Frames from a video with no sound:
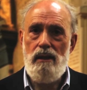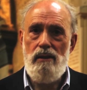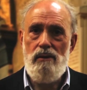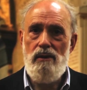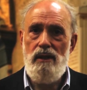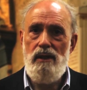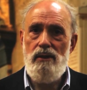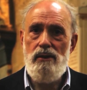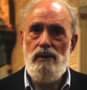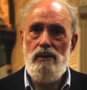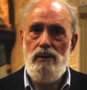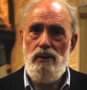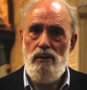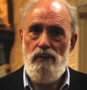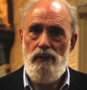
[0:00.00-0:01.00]
underneath
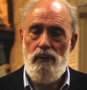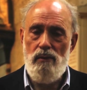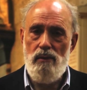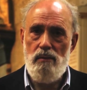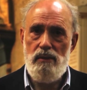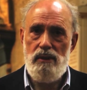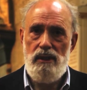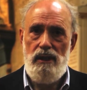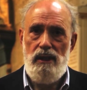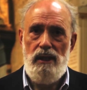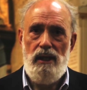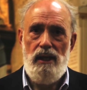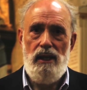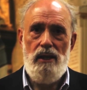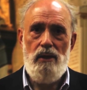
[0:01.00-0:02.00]
their uniforms,
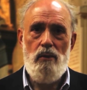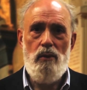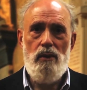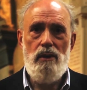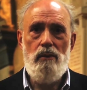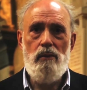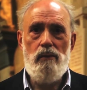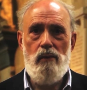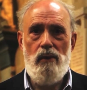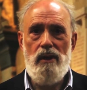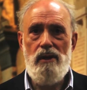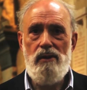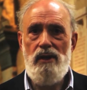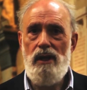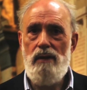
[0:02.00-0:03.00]
where one
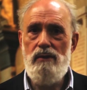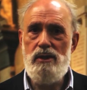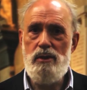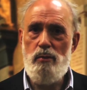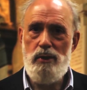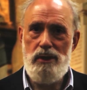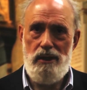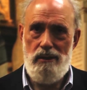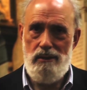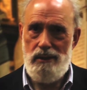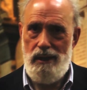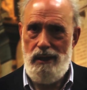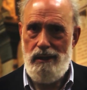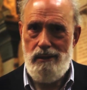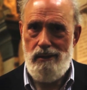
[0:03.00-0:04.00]
of the television presenters
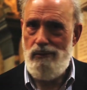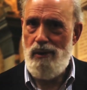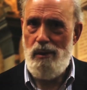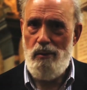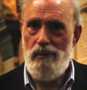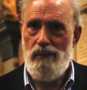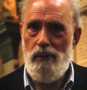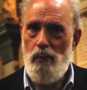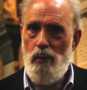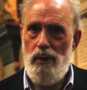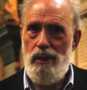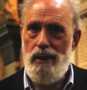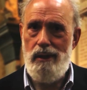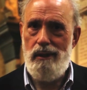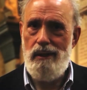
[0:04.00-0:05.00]
got into trouble for
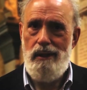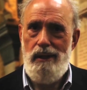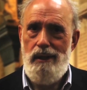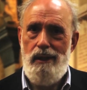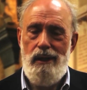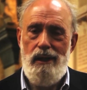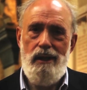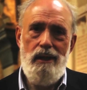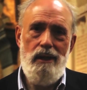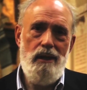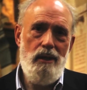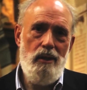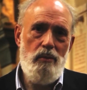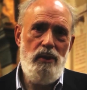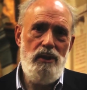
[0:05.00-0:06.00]
wearing
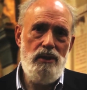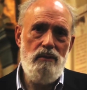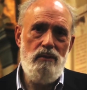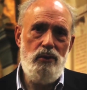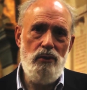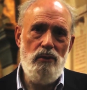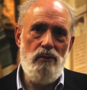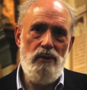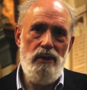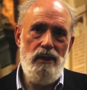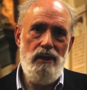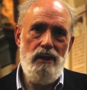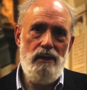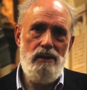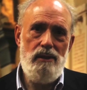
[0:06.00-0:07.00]
a piece of jewelry
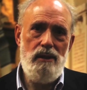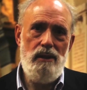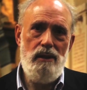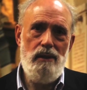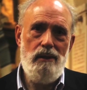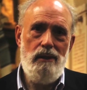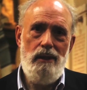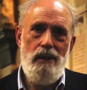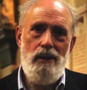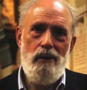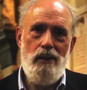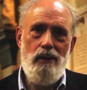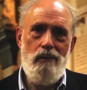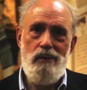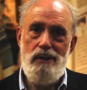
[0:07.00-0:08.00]
that
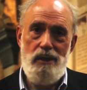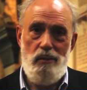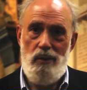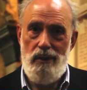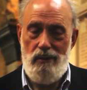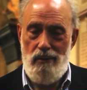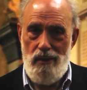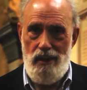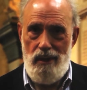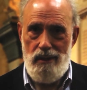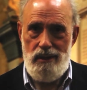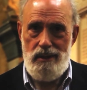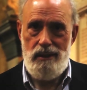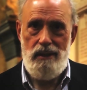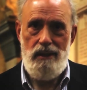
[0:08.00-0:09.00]
resembled a
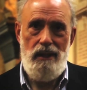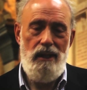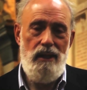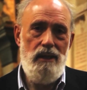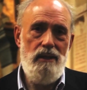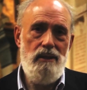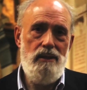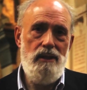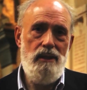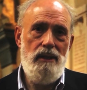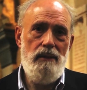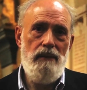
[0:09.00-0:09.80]
cross, and